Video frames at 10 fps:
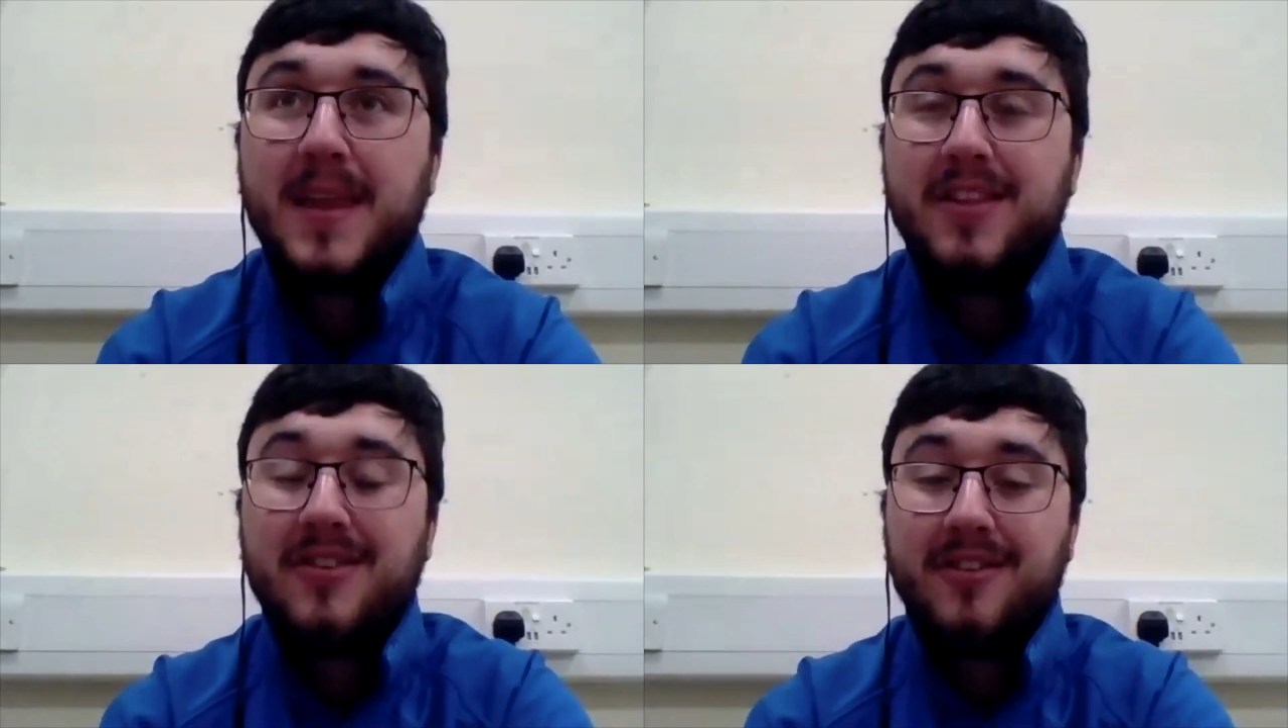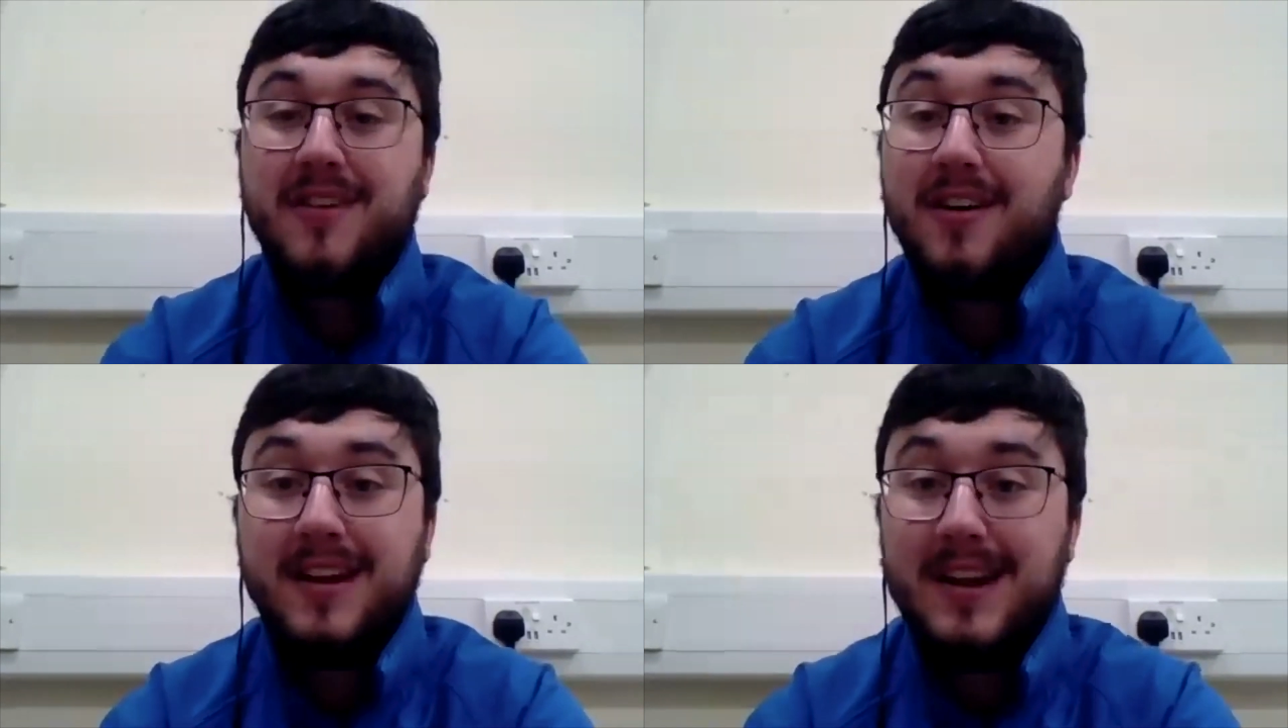It's just
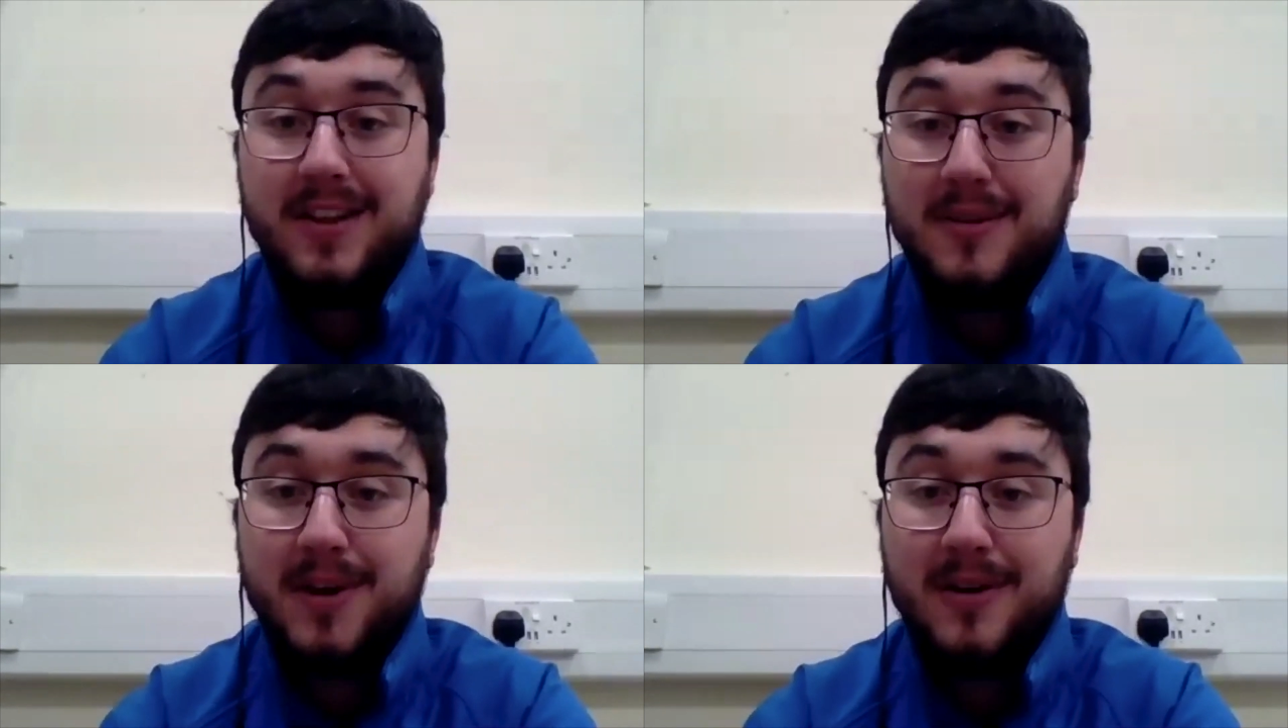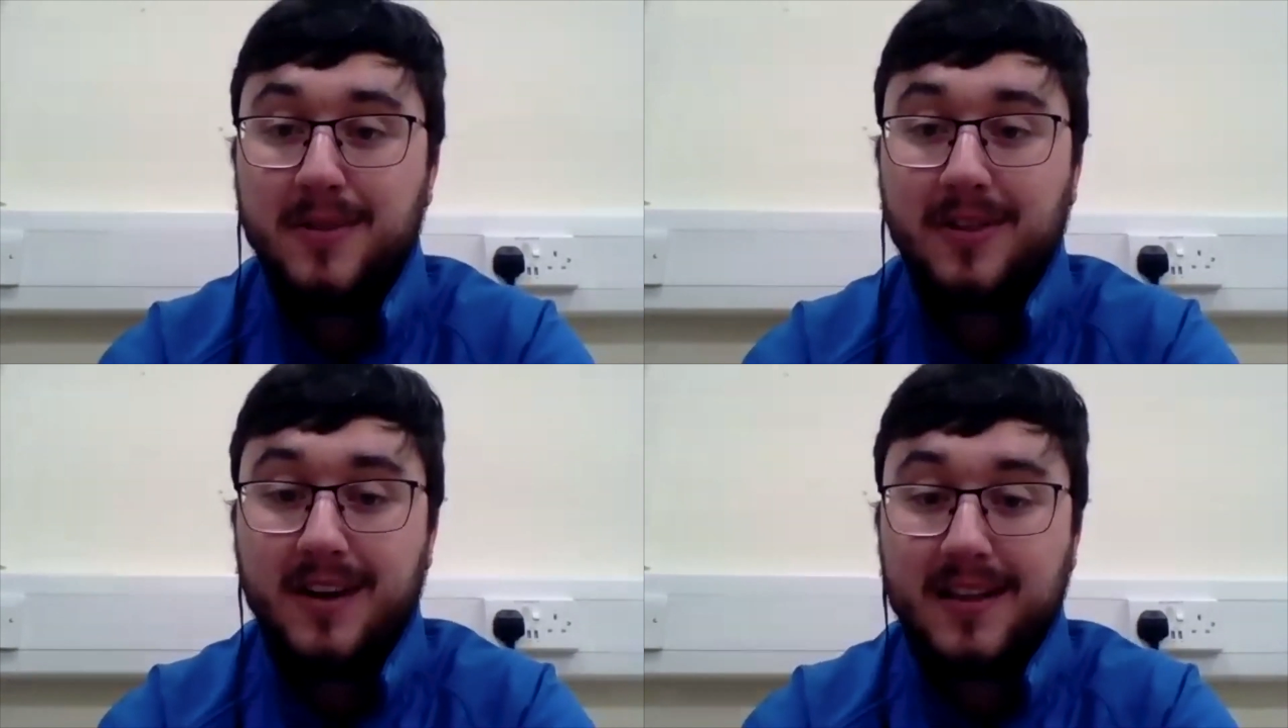all the little
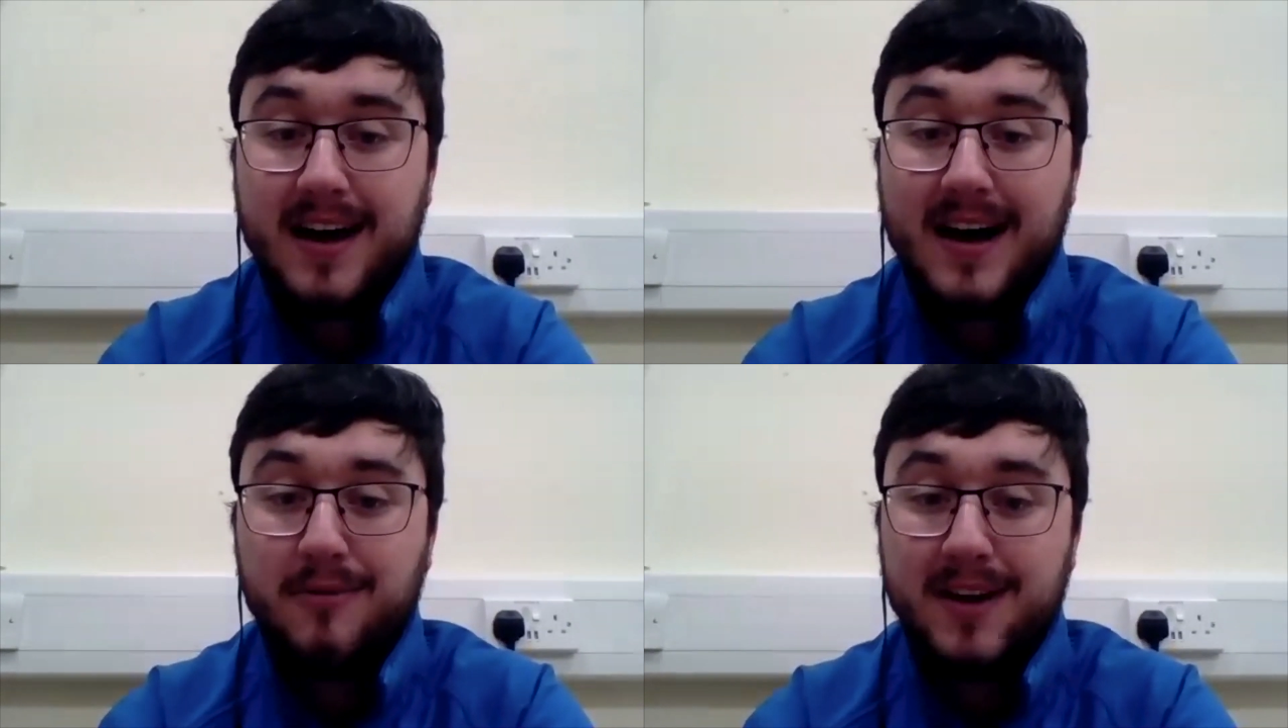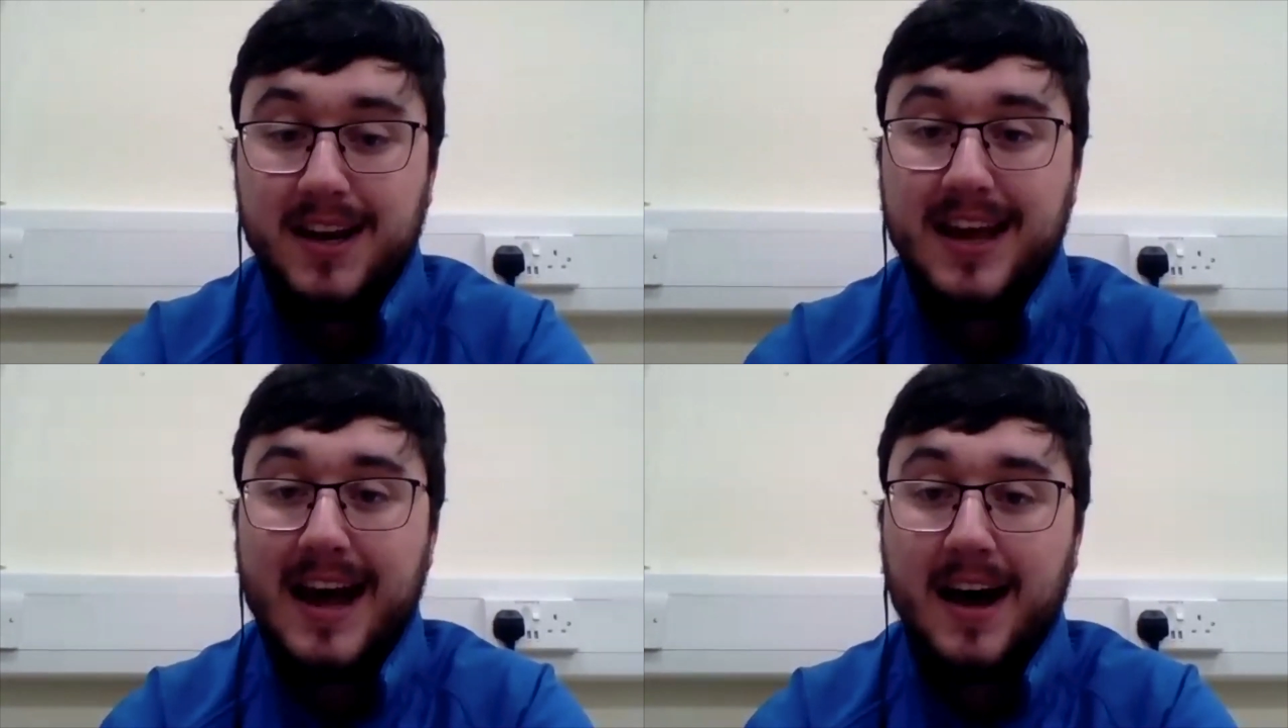moments like that
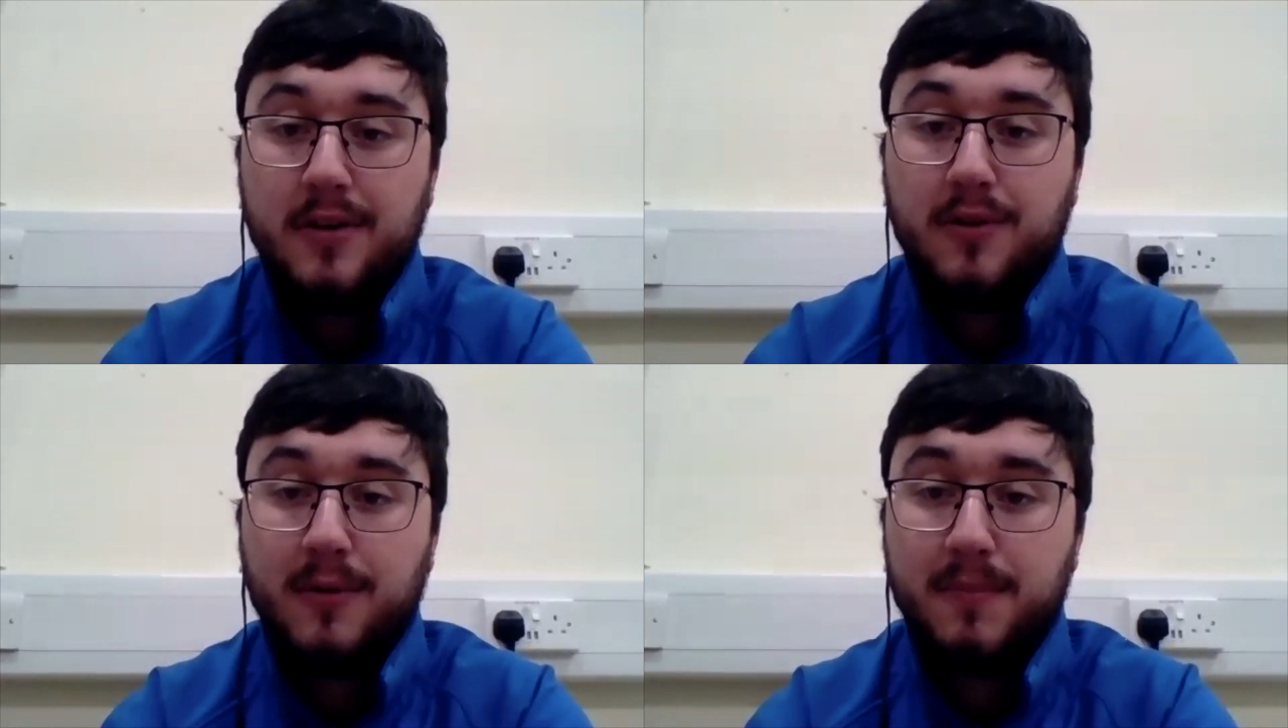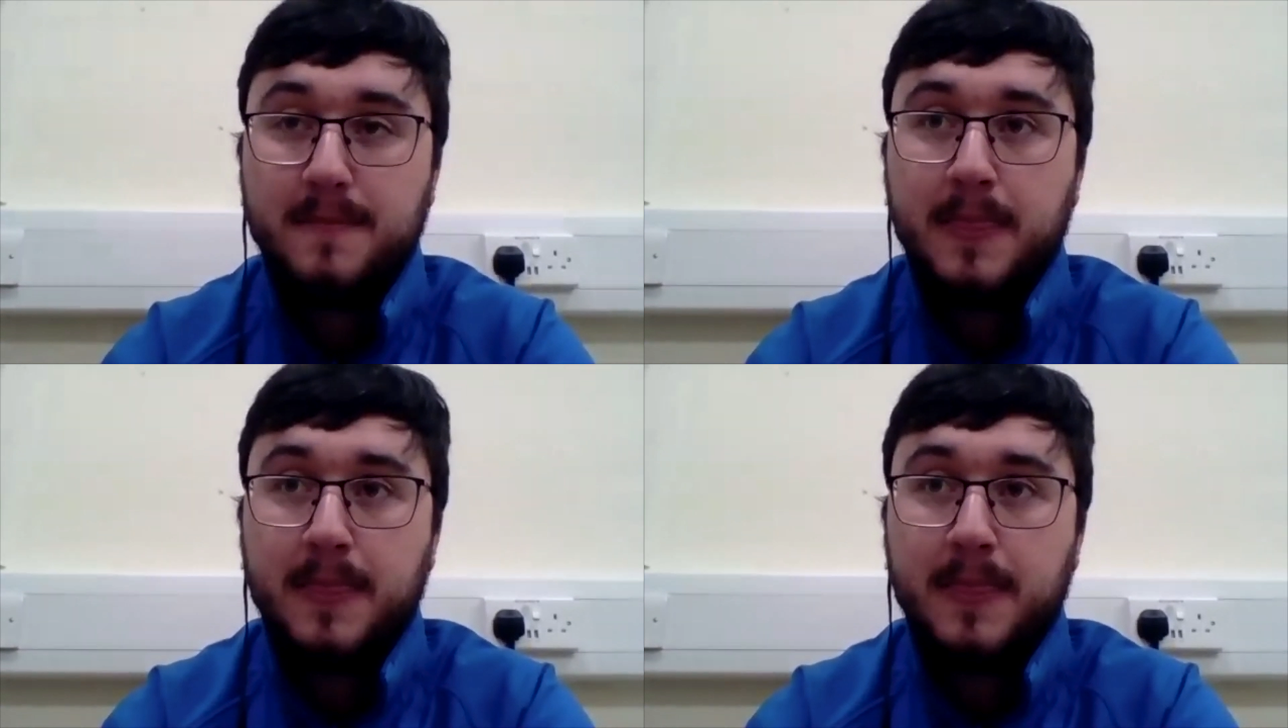really add up